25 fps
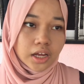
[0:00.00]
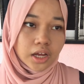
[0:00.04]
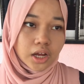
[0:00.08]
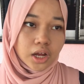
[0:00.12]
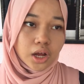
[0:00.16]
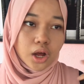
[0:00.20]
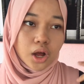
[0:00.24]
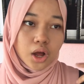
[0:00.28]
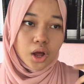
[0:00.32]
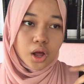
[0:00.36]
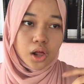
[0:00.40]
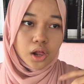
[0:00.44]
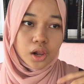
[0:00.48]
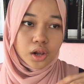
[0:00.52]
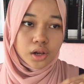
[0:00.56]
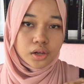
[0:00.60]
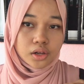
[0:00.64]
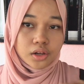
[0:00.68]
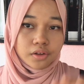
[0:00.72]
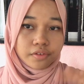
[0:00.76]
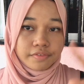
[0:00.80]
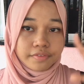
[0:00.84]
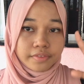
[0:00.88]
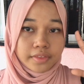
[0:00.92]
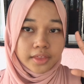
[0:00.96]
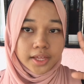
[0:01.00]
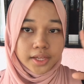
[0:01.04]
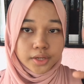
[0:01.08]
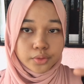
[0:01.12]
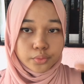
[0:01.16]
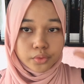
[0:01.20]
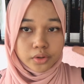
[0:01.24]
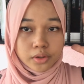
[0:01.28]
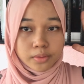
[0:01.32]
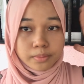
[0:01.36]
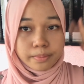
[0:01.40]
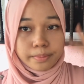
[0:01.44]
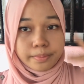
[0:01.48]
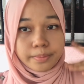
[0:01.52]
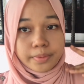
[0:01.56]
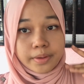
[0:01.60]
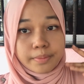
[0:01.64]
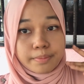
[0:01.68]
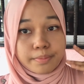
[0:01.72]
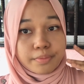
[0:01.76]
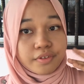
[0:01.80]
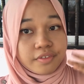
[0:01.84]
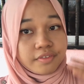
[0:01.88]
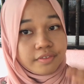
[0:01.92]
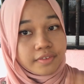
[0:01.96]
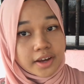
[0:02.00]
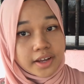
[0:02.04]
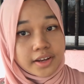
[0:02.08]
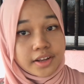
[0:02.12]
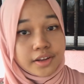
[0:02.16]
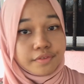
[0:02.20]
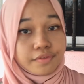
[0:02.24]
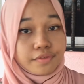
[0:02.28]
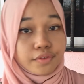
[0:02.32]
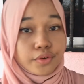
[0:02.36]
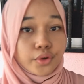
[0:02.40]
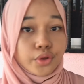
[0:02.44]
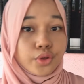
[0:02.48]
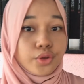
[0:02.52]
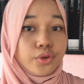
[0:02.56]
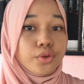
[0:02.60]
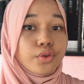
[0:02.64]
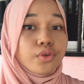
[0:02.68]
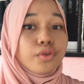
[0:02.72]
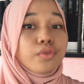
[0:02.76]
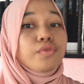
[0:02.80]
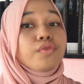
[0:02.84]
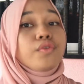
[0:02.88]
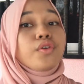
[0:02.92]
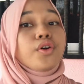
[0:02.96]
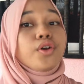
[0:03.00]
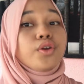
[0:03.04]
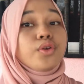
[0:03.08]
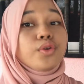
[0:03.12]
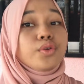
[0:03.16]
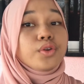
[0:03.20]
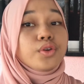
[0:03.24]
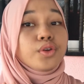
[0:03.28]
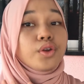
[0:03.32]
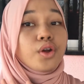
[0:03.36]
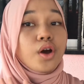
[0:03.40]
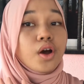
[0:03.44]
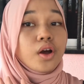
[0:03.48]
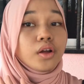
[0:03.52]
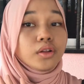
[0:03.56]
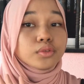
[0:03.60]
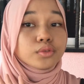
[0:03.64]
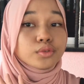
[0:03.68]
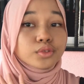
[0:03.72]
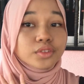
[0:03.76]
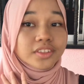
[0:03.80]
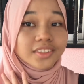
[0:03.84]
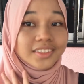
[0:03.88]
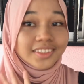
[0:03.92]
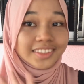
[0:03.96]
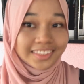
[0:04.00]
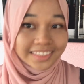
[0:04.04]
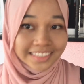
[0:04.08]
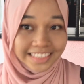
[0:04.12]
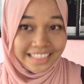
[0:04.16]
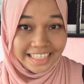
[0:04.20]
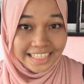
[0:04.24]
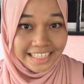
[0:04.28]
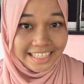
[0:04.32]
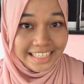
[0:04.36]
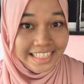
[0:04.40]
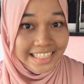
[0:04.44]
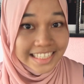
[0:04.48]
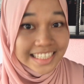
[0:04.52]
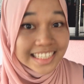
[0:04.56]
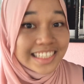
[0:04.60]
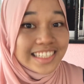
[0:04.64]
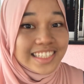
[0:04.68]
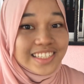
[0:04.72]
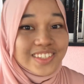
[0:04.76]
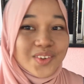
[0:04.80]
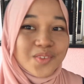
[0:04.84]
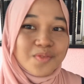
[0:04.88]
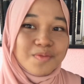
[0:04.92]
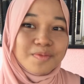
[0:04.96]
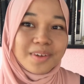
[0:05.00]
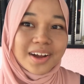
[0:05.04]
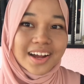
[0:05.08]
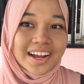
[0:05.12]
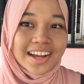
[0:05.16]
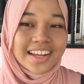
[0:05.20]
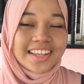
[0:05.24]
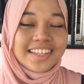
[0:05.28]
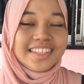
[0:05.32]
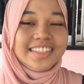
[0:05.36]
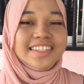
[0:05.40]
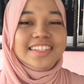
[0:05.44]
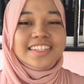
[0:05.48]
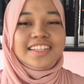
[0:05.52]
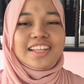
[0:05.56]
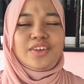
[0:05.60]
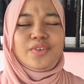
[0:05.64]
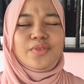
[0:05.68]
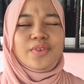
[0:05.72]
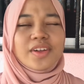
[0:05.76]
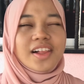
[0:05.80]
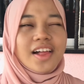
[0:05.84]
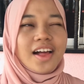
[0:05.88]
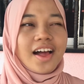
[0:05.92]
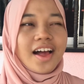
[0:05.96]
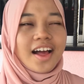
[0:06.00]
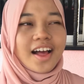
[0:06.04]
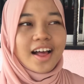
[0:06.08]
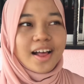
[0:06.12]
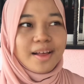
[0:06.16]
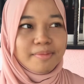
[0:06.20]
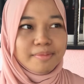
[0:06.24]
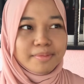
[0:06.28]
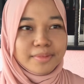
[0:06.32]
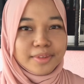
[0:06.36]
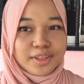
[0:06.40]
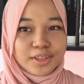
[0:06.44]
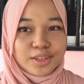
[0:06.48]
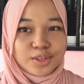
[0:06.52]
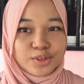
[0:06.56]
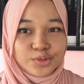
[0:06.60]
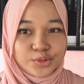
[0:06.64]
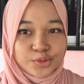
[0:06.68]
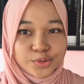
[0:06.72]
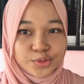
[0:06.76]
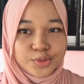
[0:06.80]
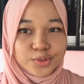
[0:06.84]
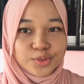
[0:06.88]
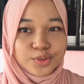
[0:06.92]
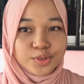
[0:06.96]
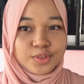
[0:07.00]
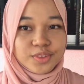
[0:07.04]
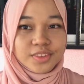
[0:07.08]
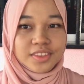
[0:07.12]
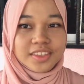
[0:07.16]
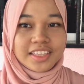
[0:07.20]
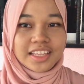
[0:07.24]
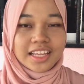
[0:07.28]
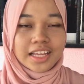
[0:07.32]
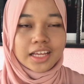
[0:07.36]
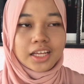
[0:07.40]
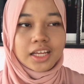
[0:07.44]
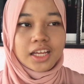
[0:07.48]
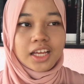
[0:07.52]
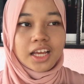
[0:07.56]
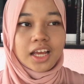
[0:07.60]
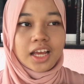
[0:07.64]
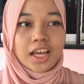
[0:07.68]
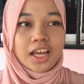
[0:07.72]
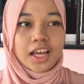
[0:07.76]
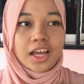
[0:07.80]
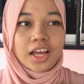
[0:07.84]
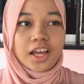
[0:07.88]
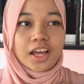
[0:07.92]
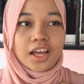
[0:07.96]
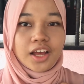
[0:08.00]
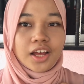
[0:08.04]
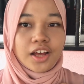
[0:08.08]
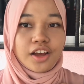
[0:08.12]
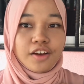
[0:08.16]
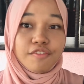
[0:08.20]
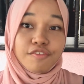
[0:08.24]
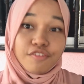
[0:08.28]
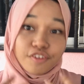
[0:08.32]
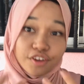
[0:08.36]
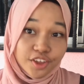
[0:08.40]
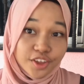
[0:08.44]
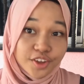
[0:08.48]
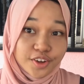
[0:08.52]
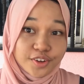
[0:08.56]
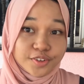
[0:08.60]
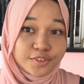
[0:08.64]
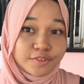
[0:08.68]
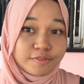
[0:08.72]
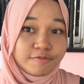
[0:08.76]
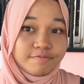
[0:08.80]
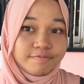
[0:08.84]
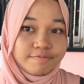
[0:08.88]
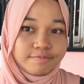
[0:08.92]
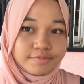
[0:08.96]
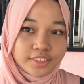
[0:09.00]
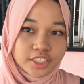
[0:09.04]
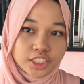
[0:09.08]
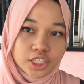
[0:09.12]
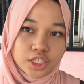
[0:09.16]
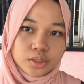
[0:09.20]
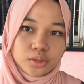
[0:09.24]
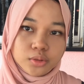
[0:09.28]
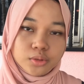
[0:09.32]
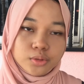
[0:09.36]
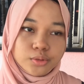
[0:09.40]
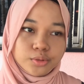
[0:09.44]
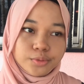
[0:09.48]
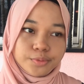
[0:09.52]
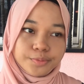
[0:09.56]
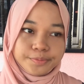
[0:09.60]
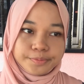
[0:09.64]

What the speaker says: All of that will be provided for you not to think so much. They will help you to think for you. So